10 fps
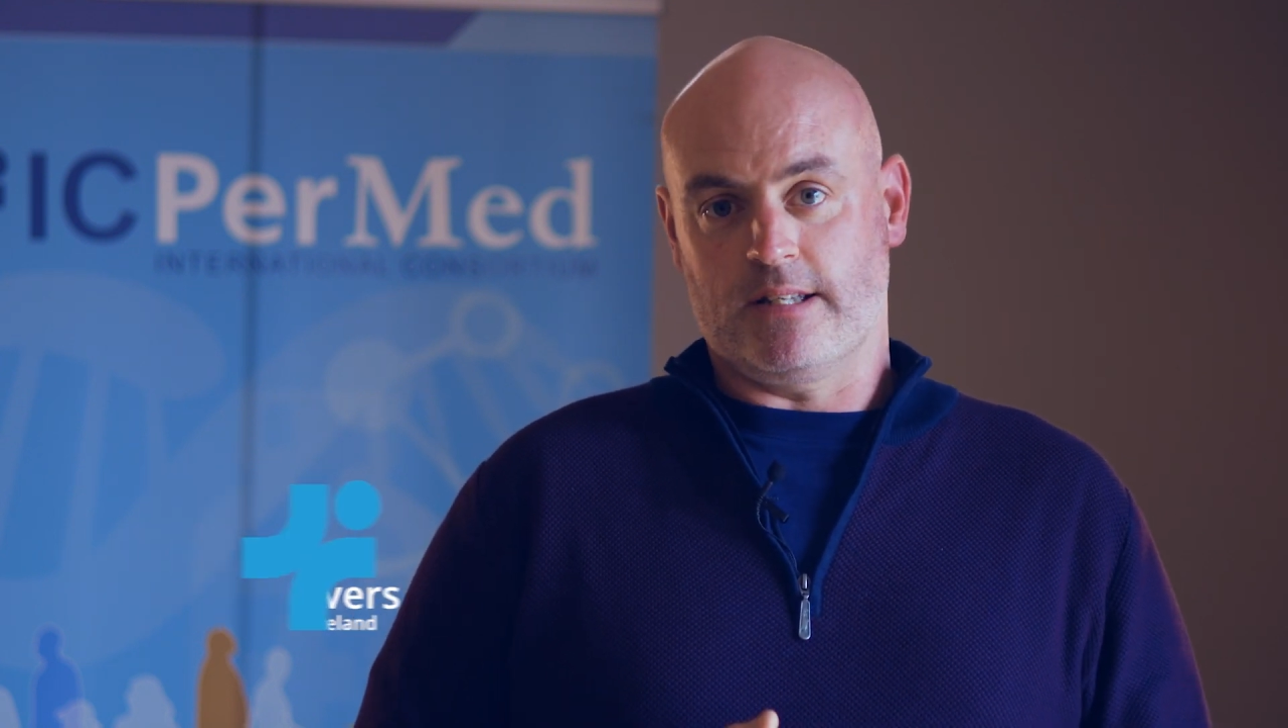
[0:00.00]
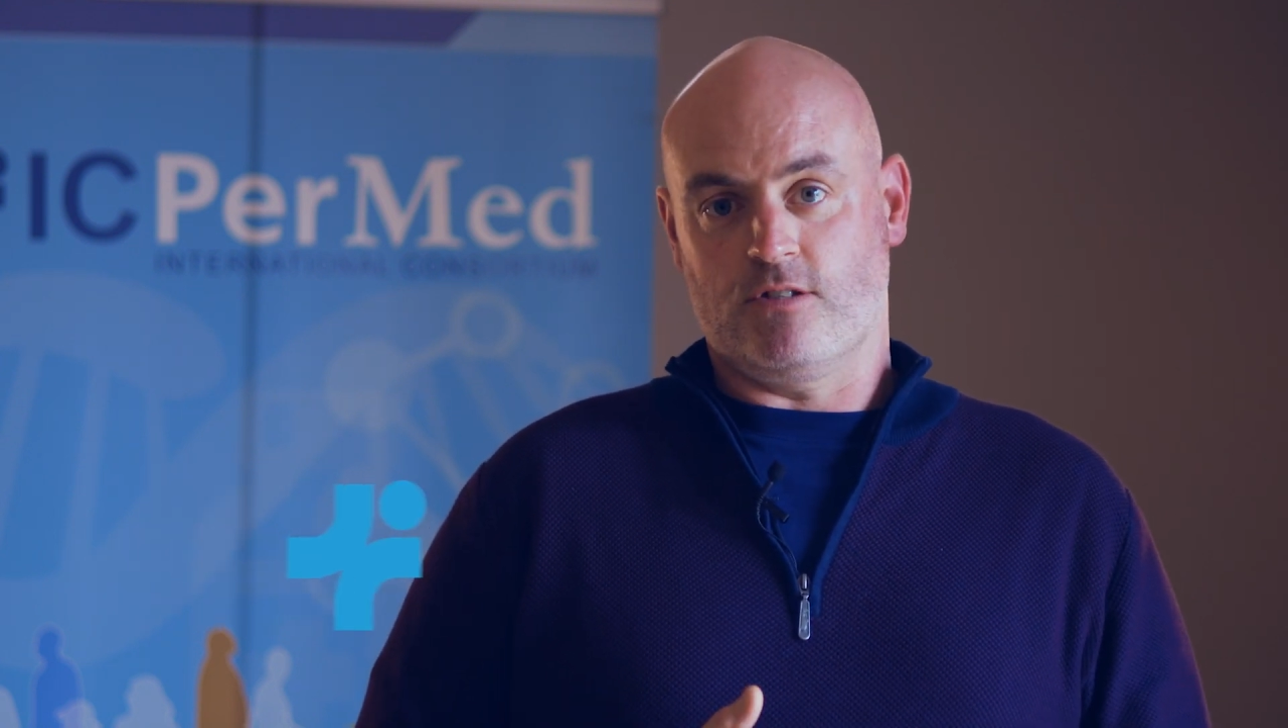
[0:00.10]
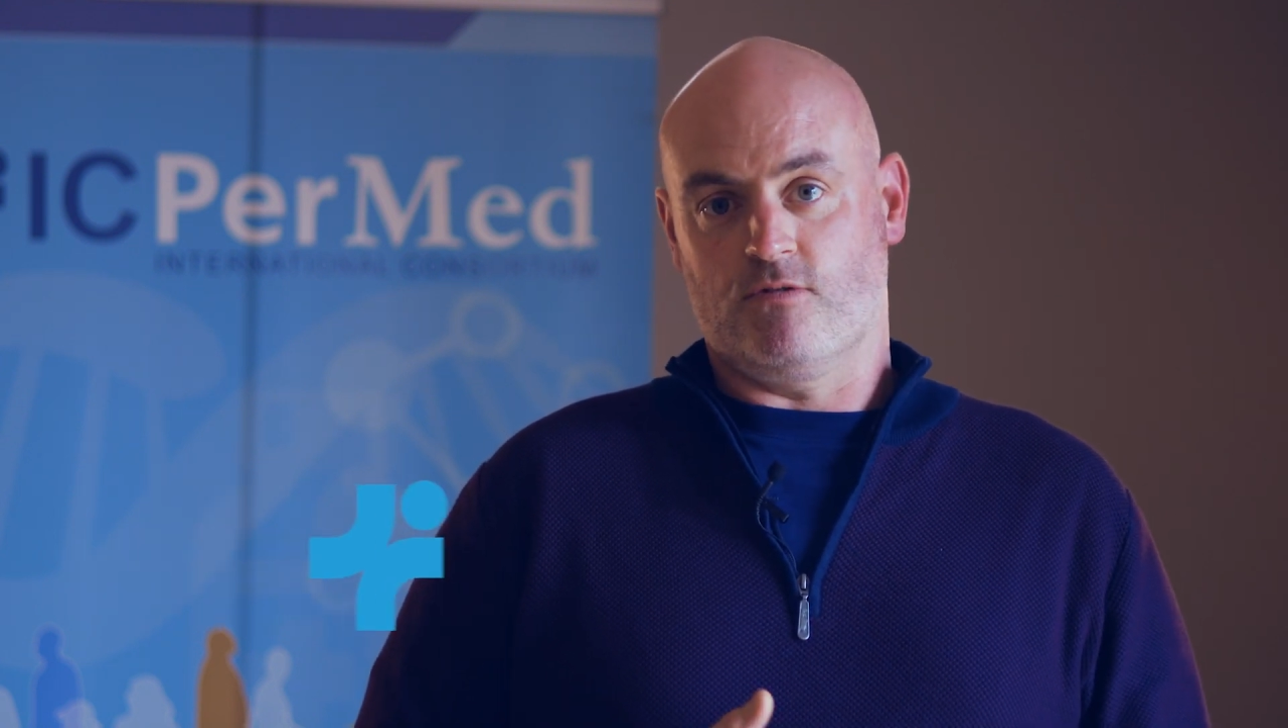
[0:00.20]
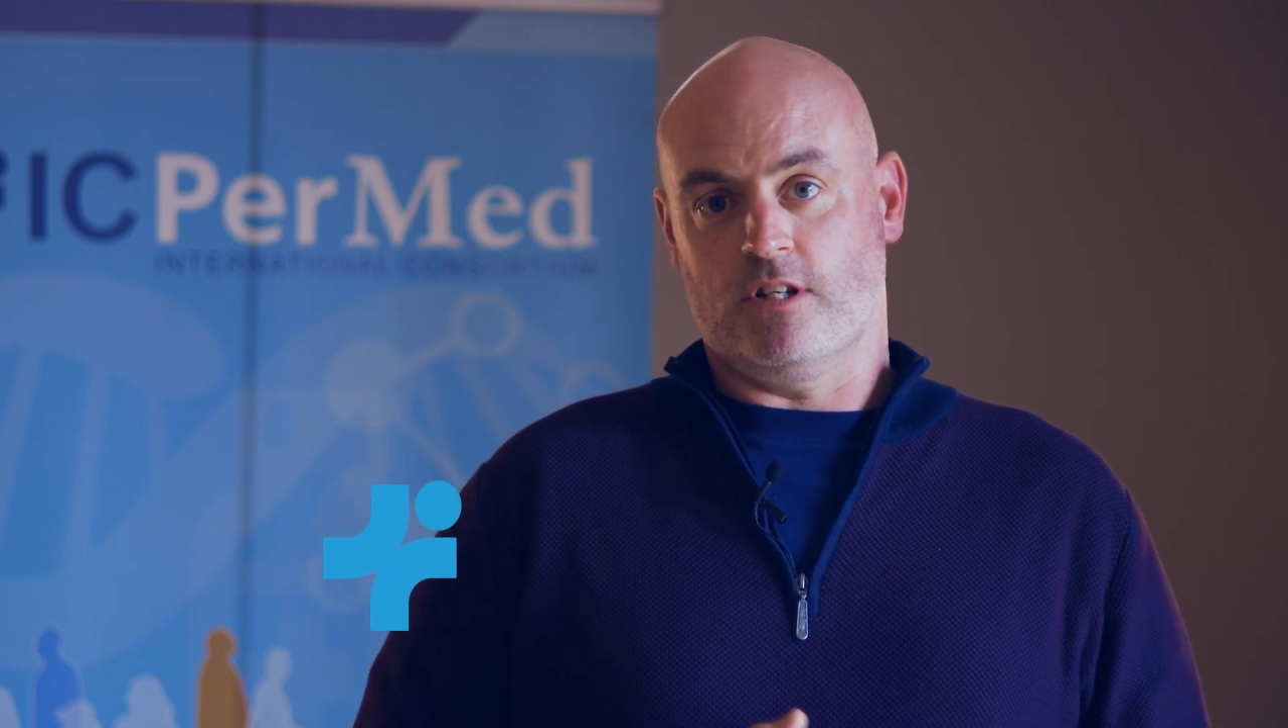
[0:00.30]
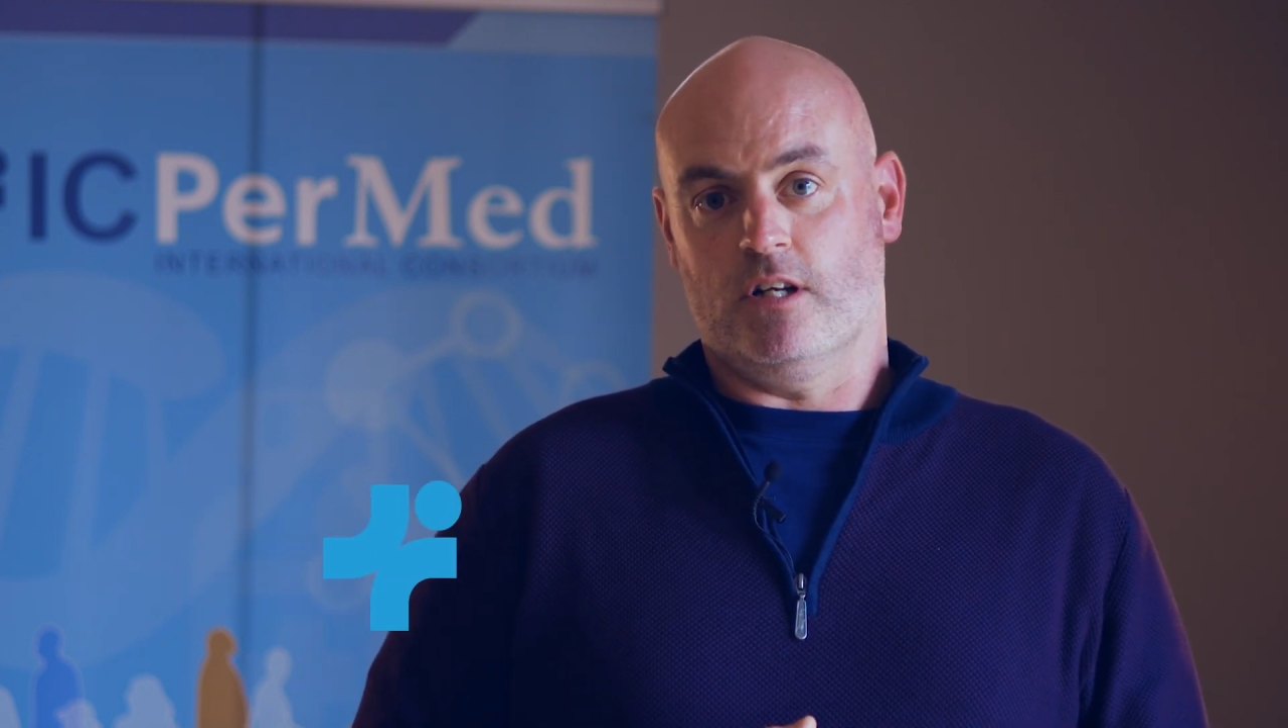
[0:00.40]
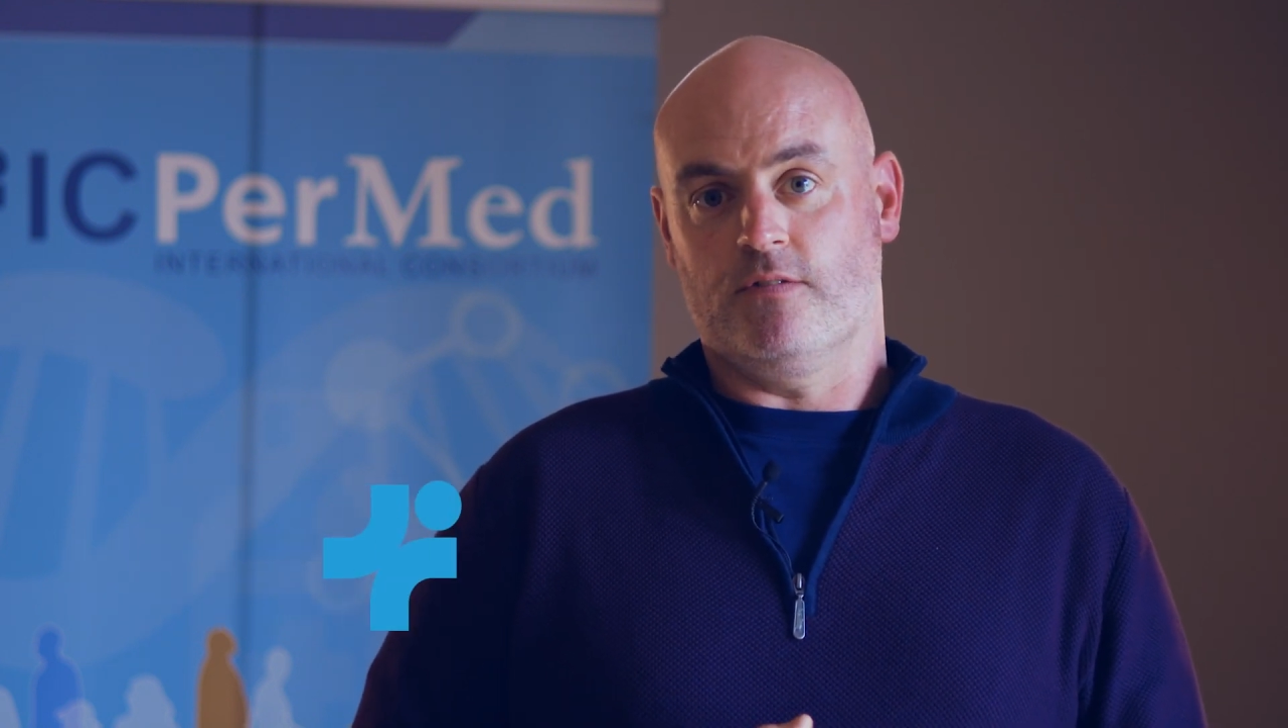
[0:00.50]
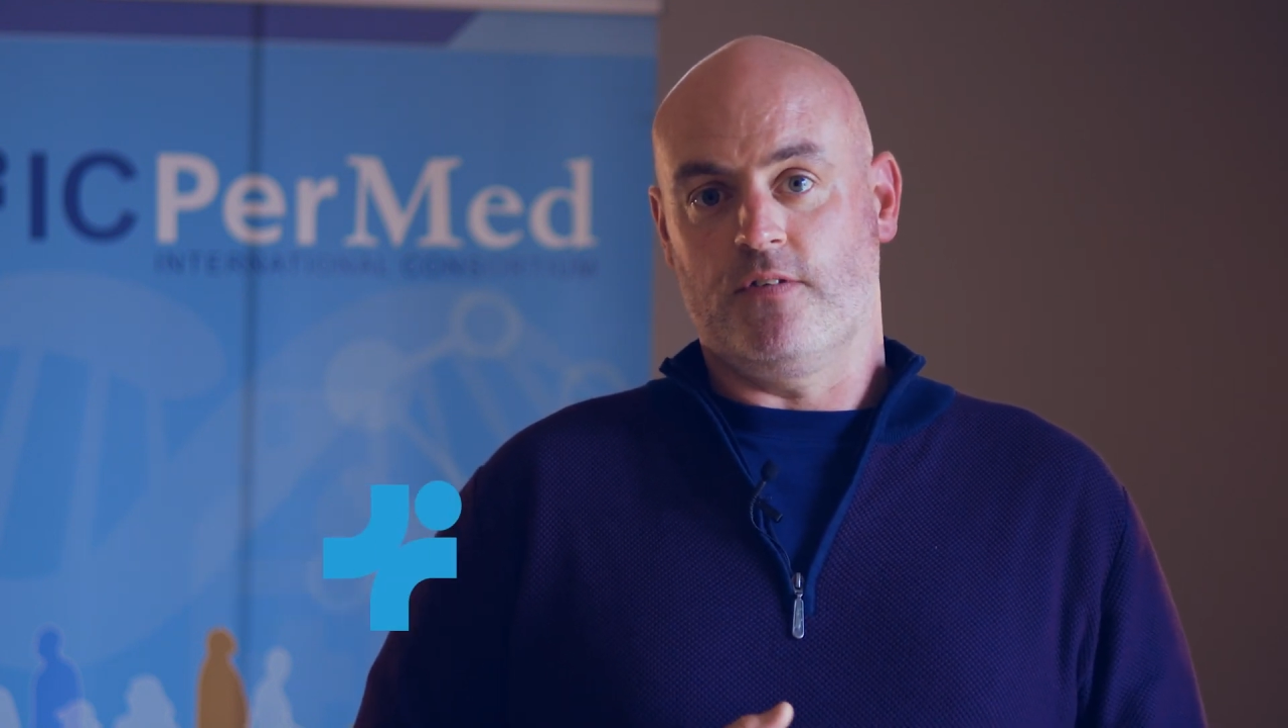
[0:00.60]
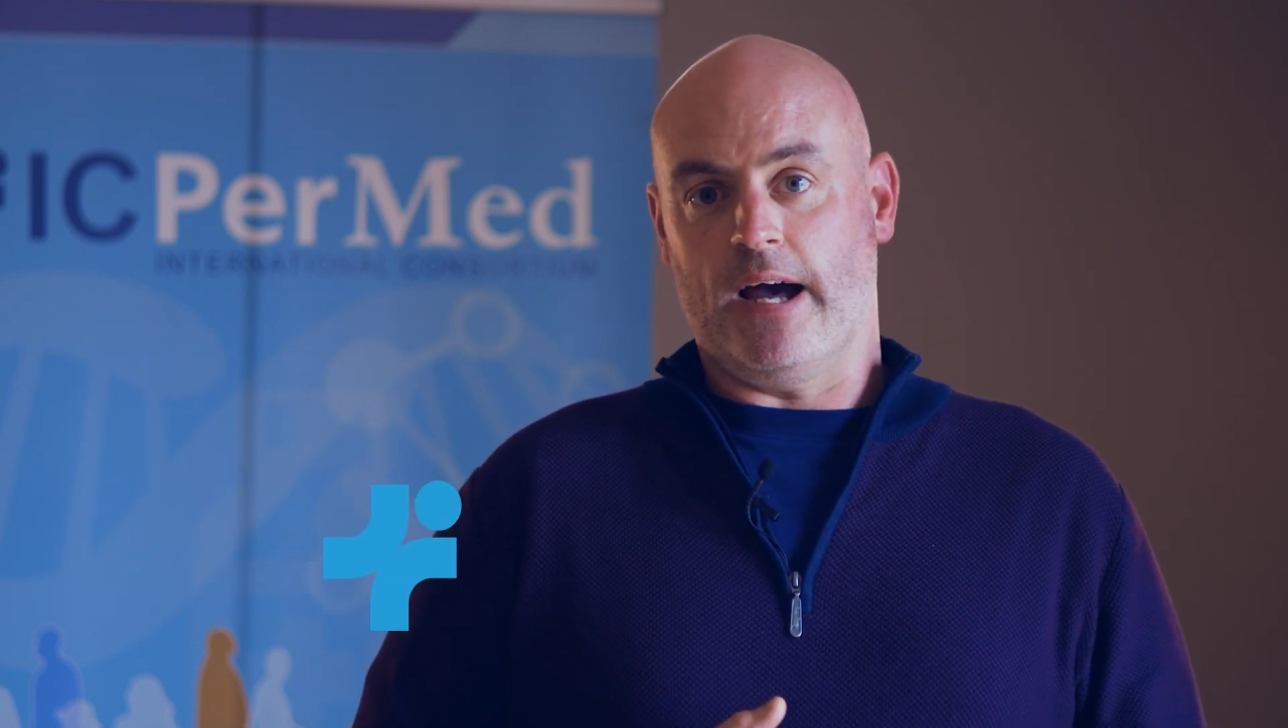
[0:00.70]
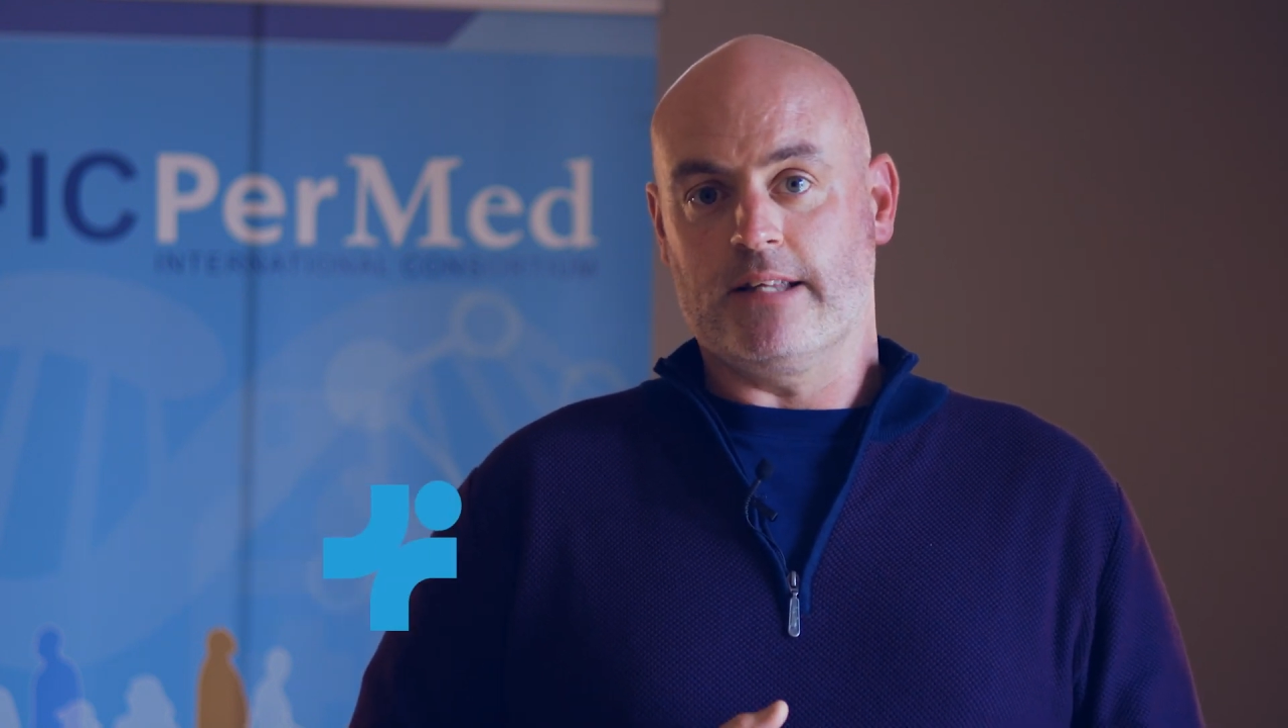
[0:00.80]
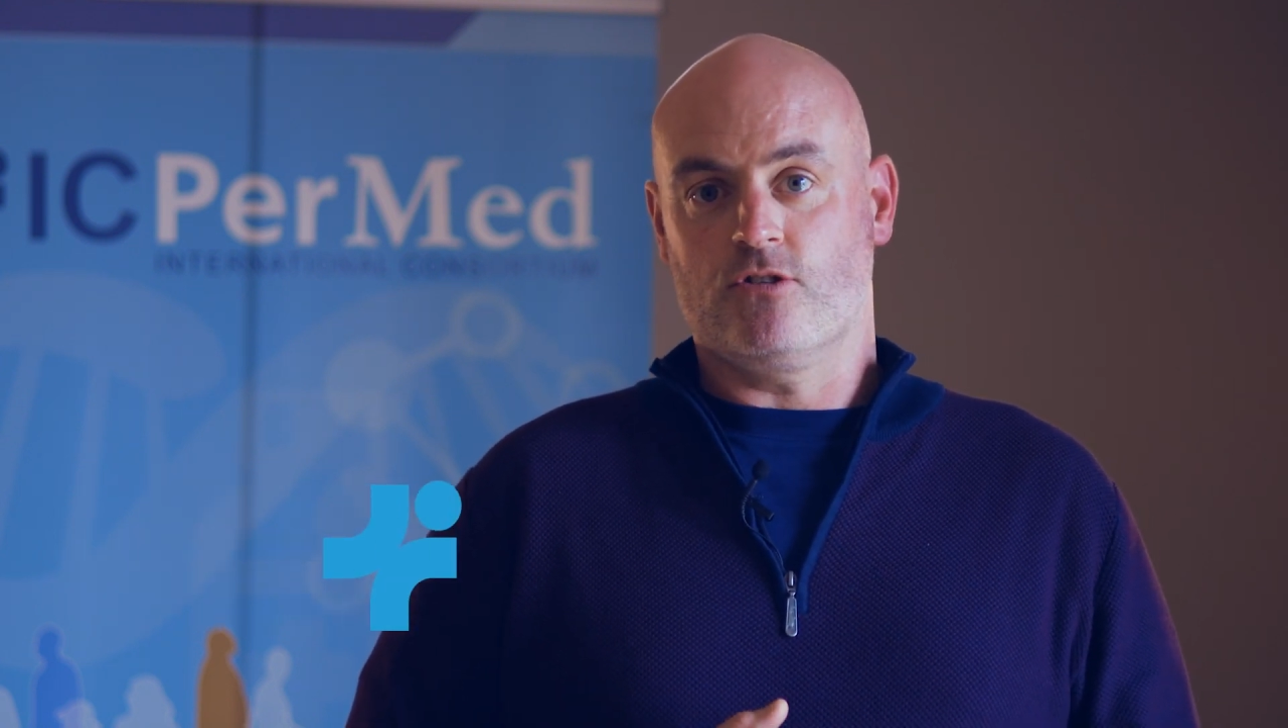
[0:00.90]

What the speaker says: as a result of that.